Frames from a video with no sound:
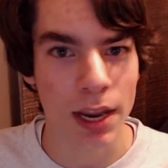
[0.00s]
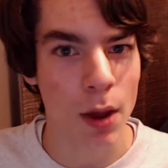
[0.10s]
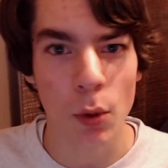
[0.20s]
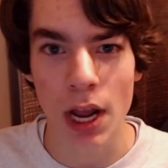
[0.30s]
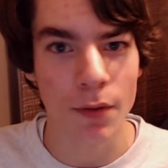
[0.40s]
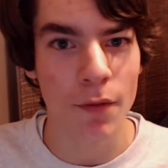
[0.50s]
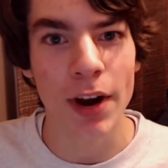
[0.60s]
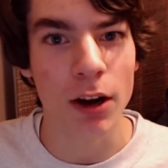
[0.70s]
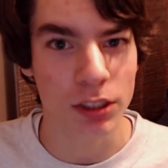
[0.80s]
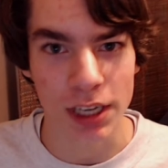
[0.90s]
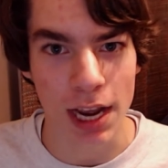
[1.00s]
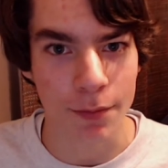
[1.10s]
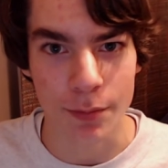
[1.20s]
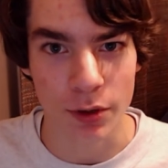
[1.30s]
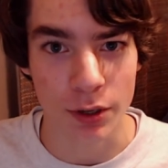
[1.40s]
whatever files you have
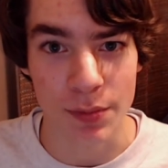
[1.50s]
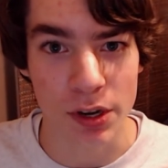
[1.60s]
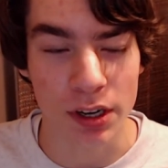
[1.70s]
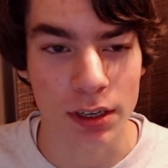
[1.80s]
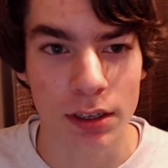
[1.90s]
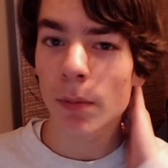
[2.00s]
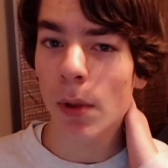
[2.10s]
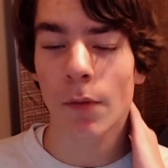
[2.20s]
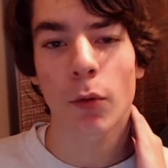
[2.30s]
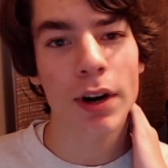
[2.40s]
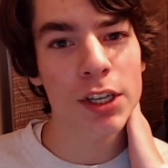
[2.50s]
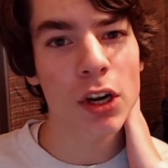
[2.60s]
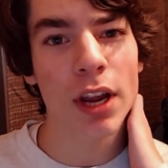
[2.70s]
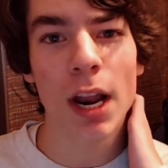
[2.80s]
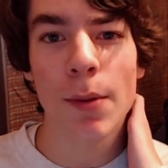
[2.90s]
from your computer. But before I show
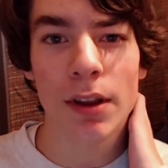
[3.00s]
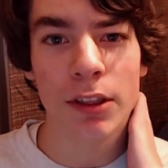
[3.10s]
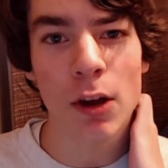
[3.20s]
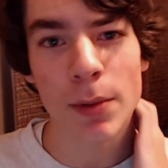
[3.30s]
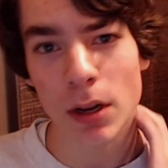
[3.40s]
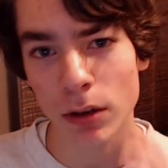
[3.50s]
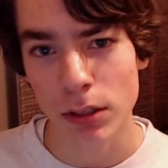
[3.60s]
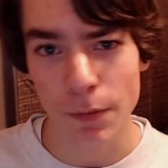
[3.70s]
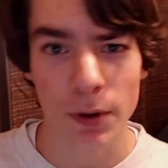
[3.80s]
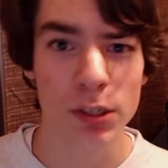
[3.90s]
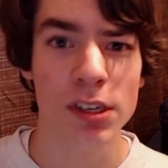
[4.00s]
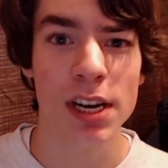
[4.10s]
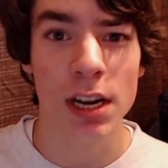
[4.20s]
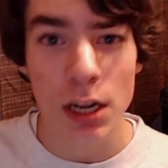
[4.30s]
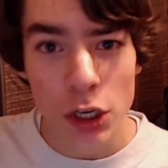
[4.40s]
you how to make a thumbnail, you first
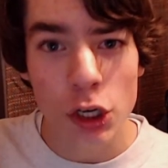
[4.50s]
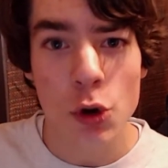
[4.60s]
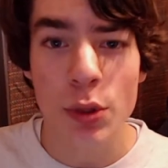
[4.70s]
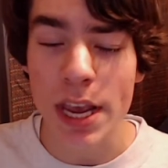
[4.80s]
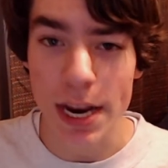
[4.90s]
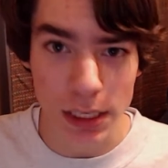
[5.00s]
need two things.